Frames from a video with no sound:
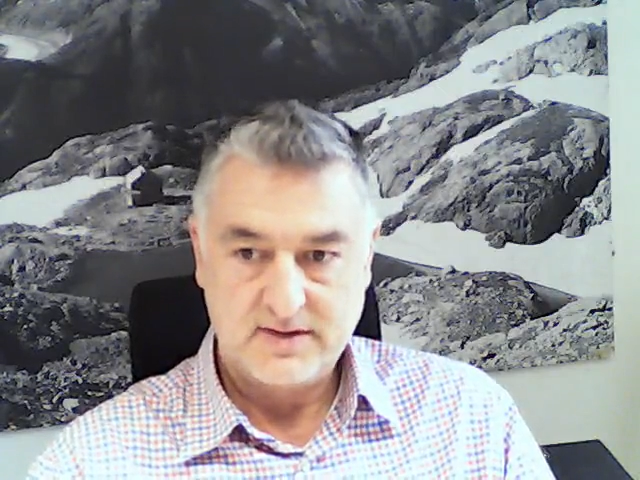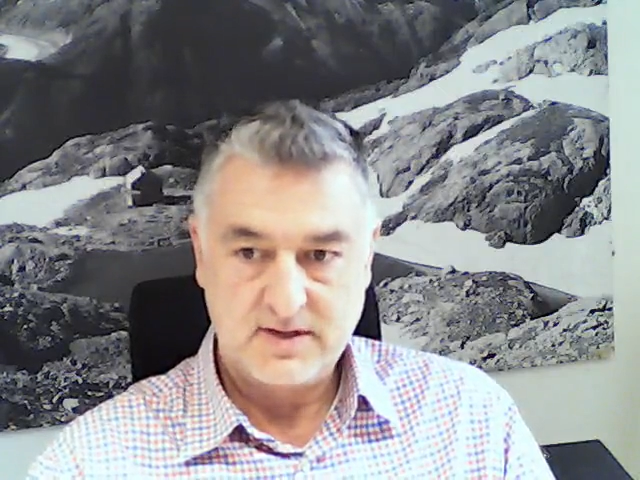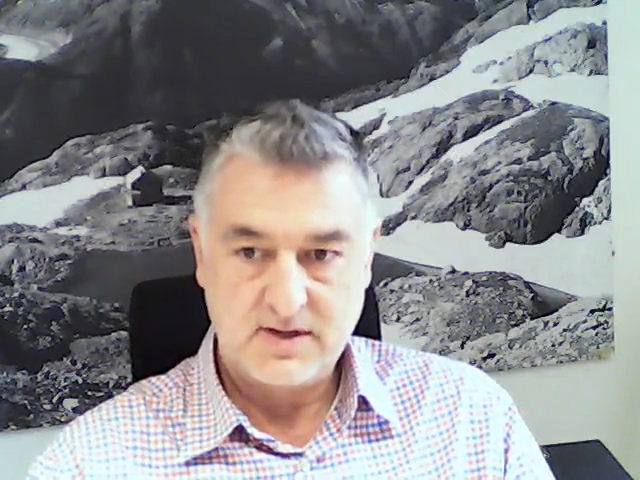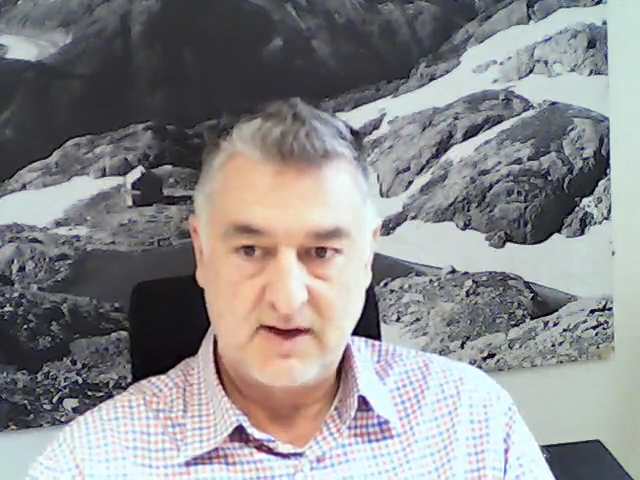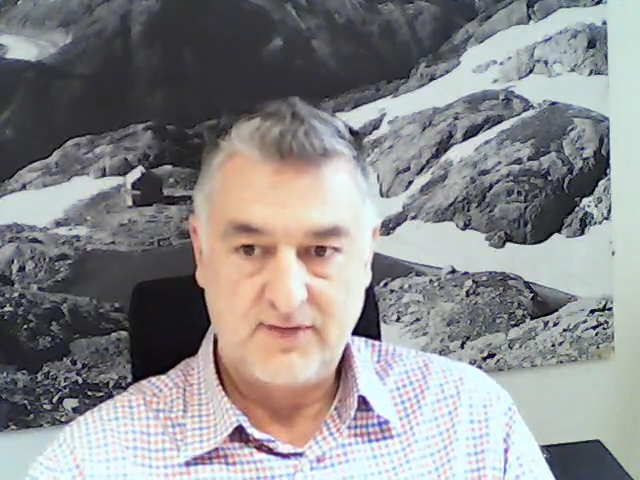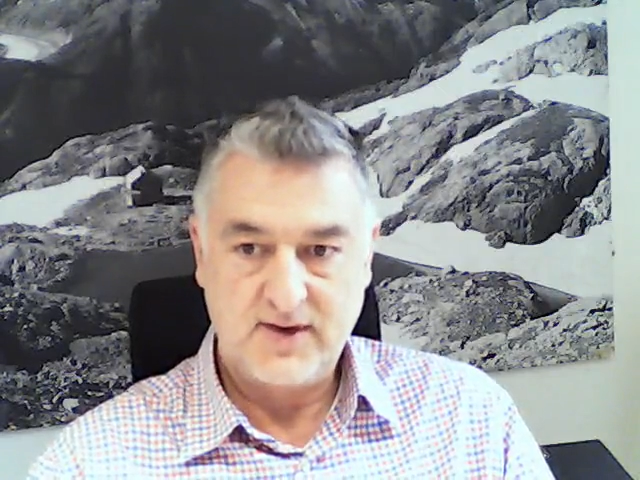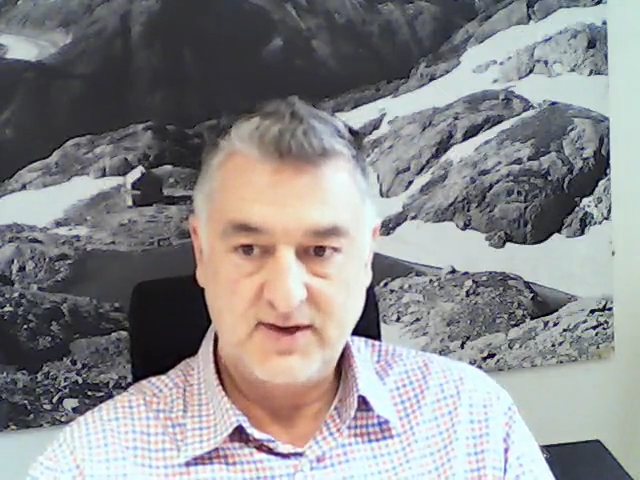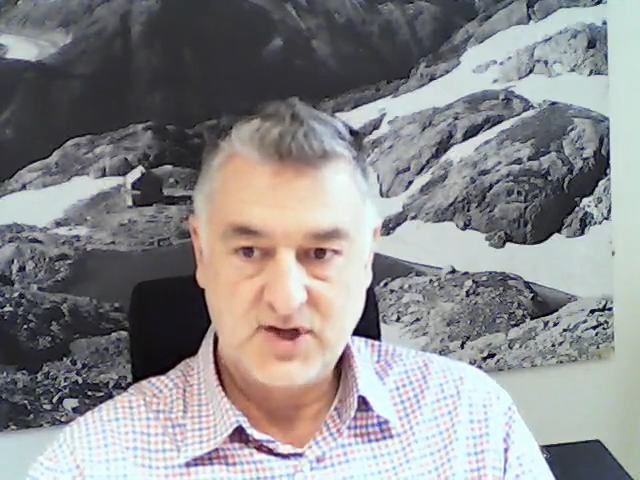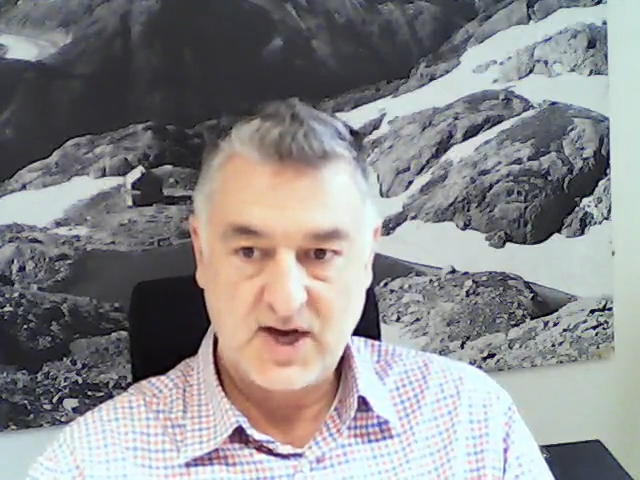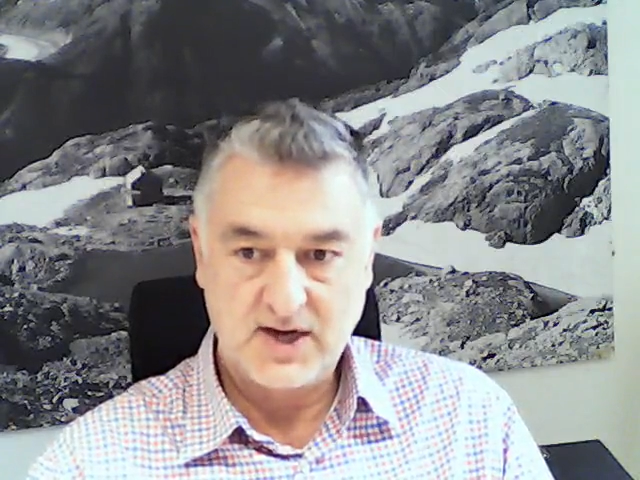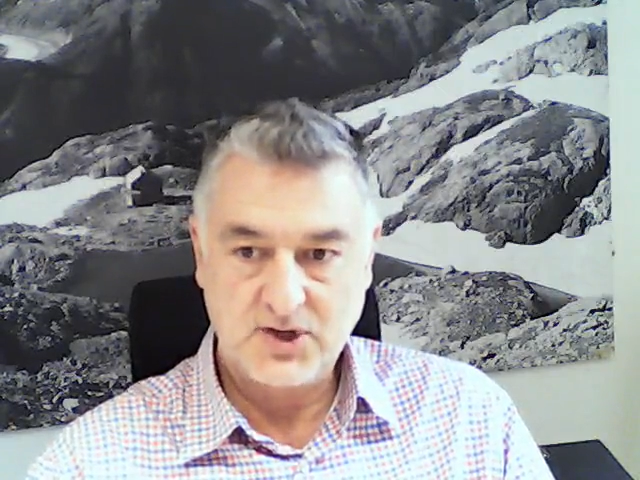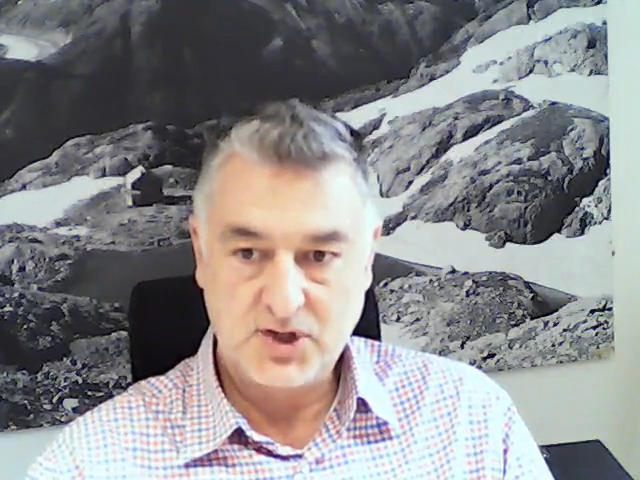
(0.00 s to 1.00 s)
So you have the
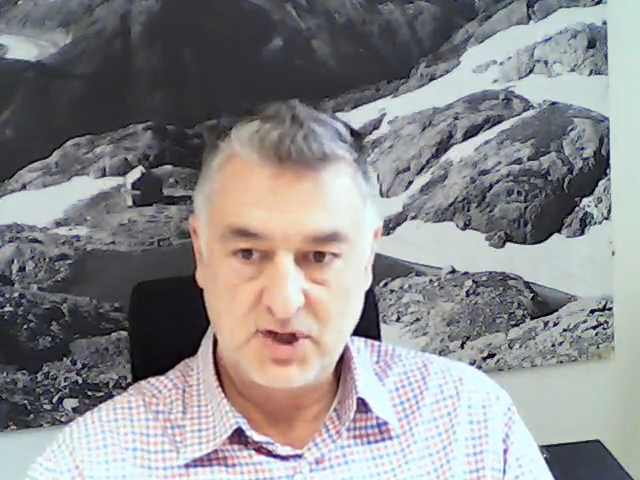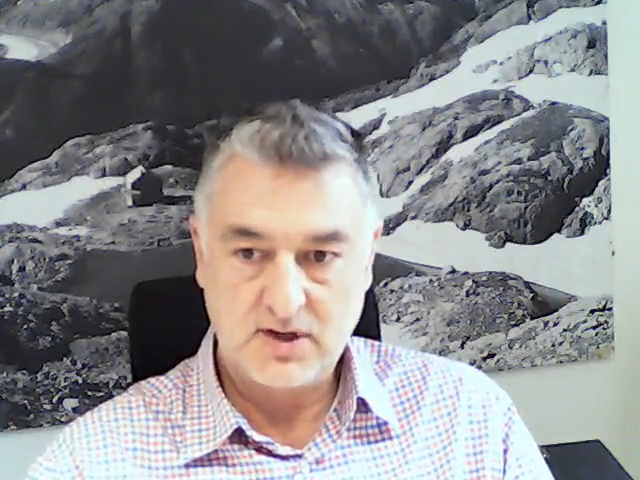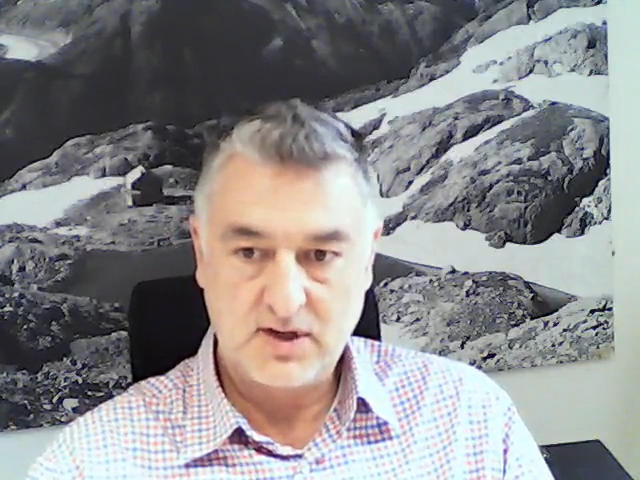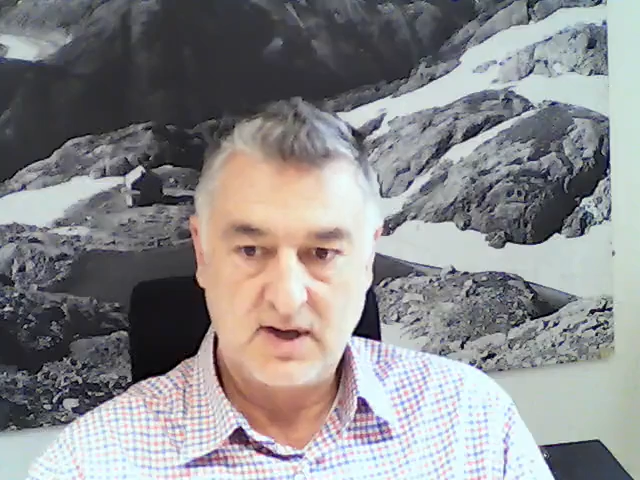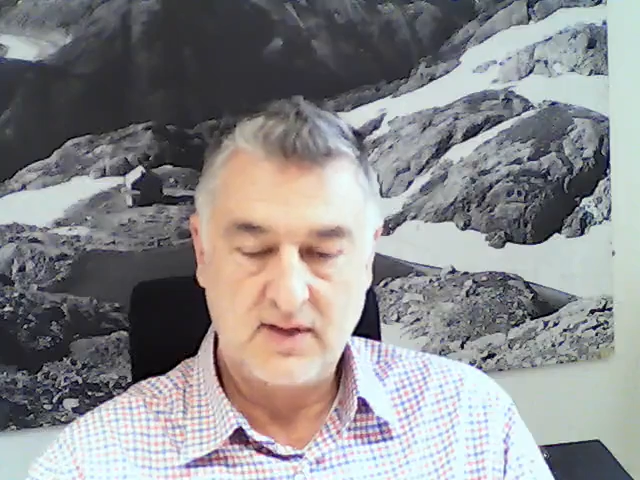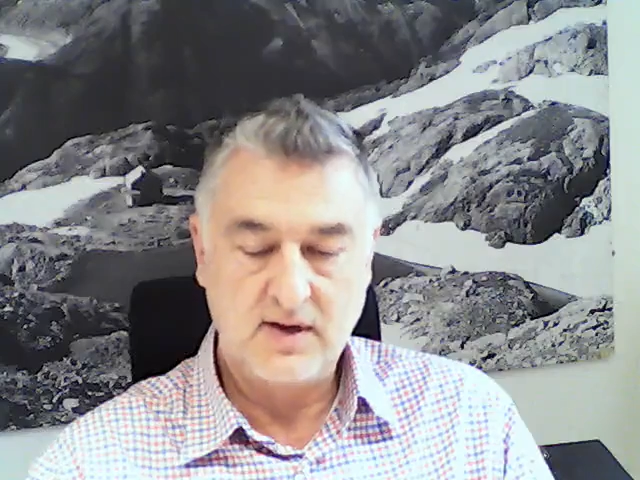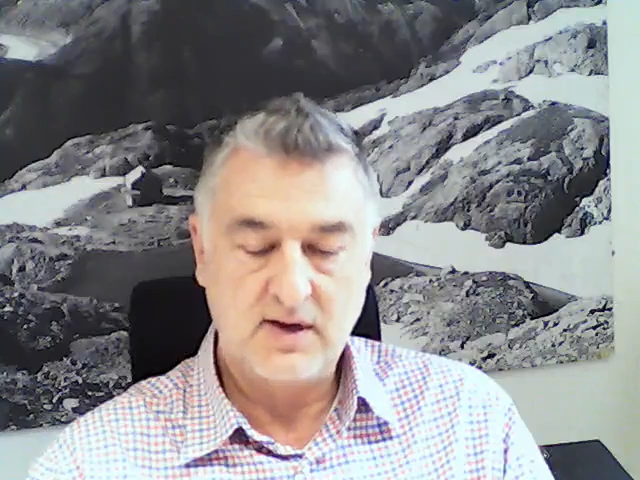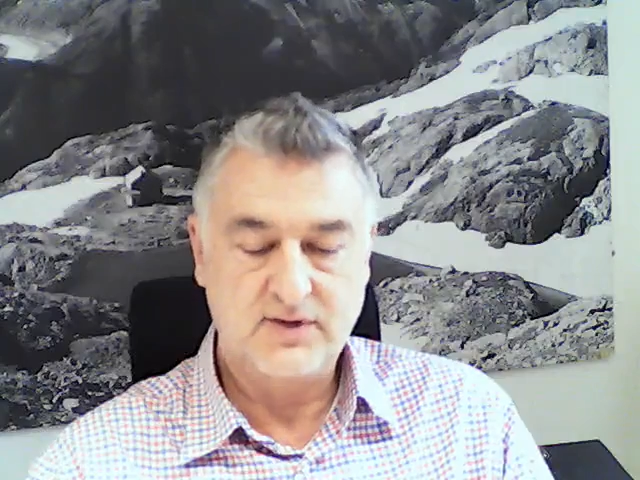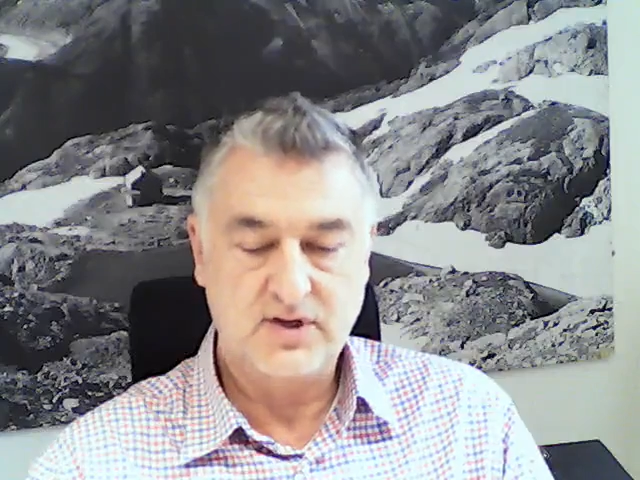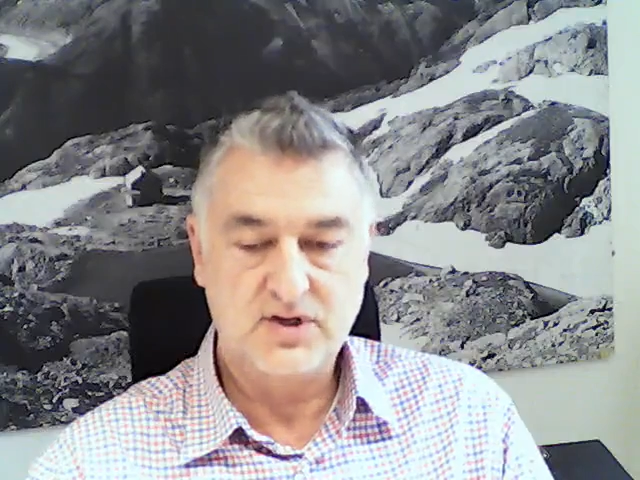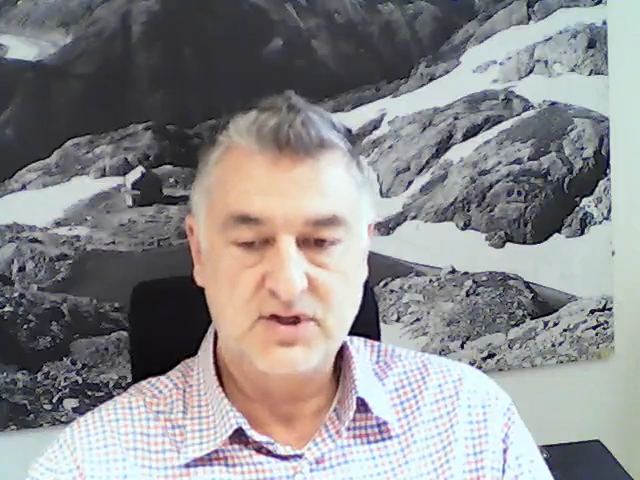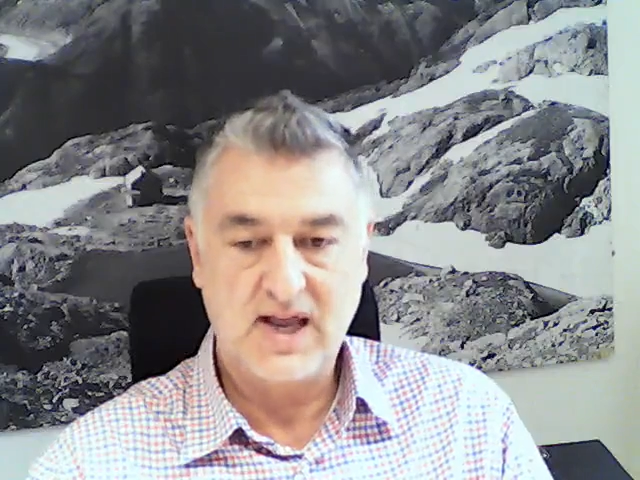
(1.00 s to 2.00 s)
intention and then you
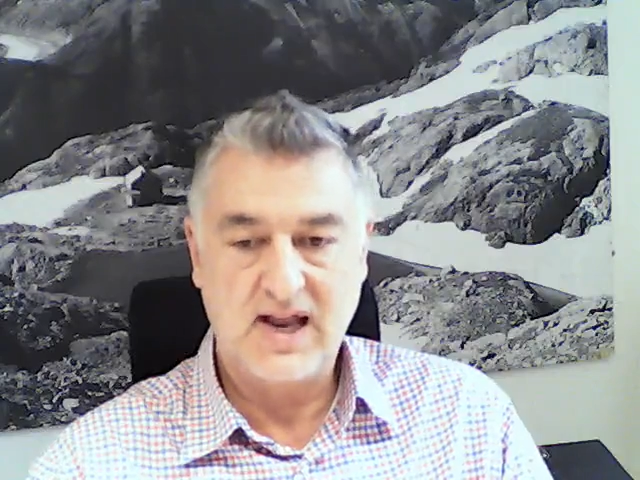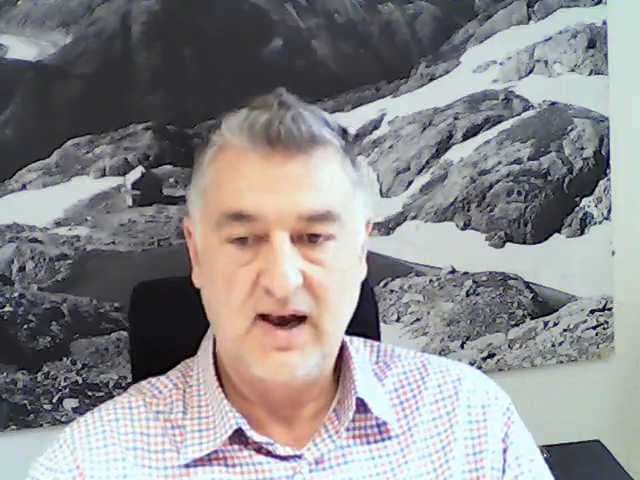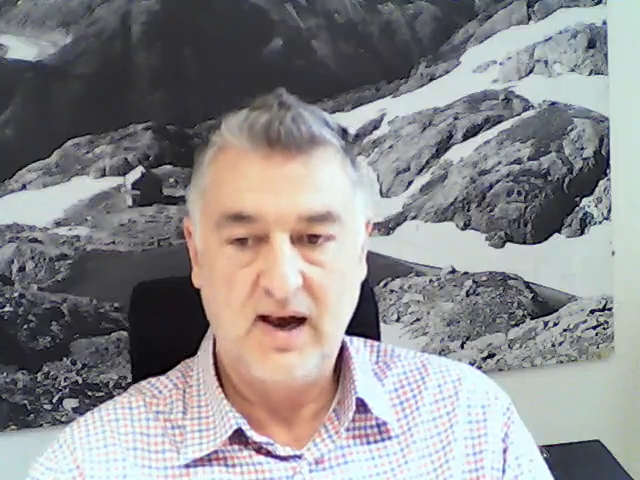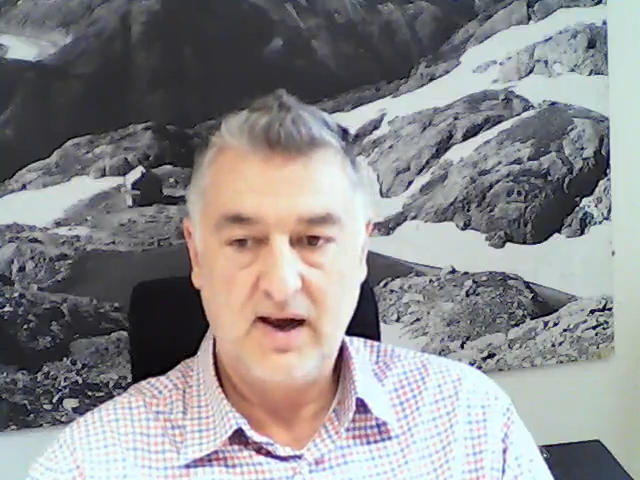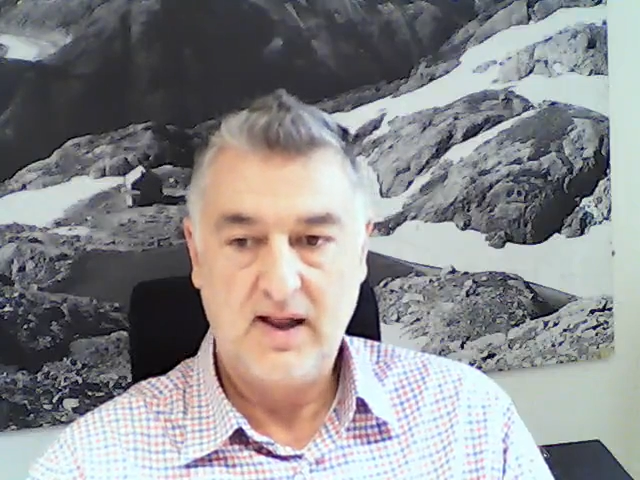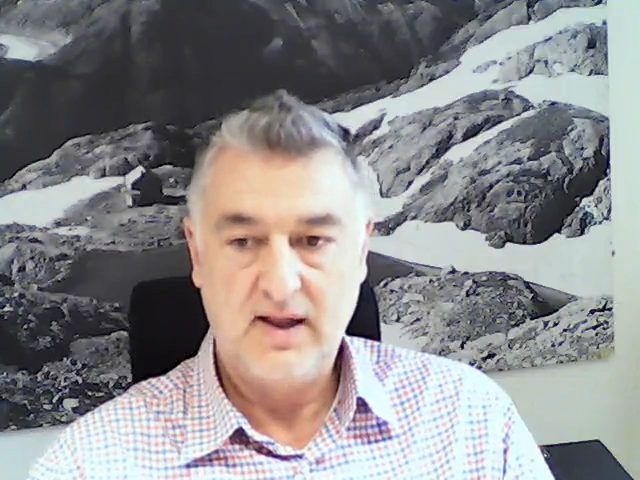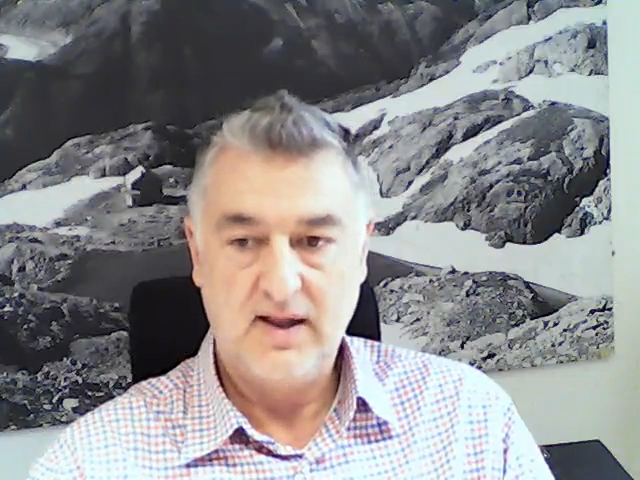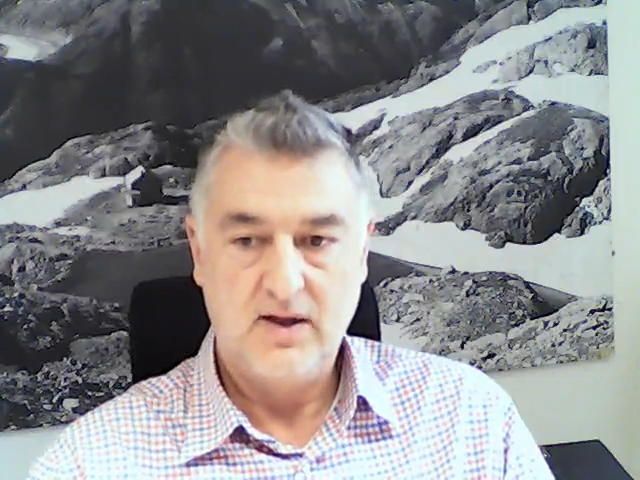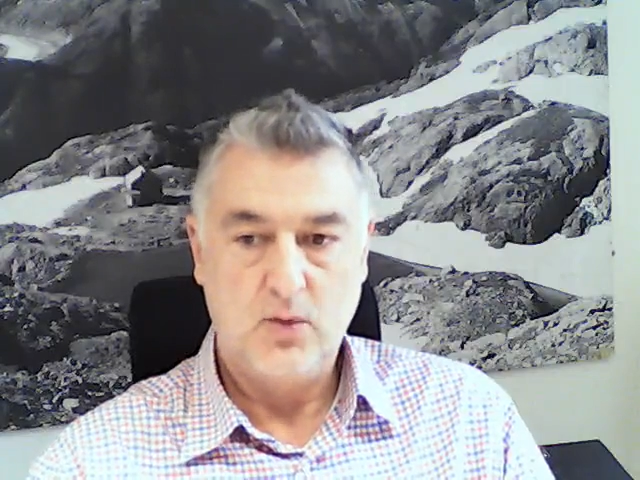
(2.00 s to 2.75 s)
have to sell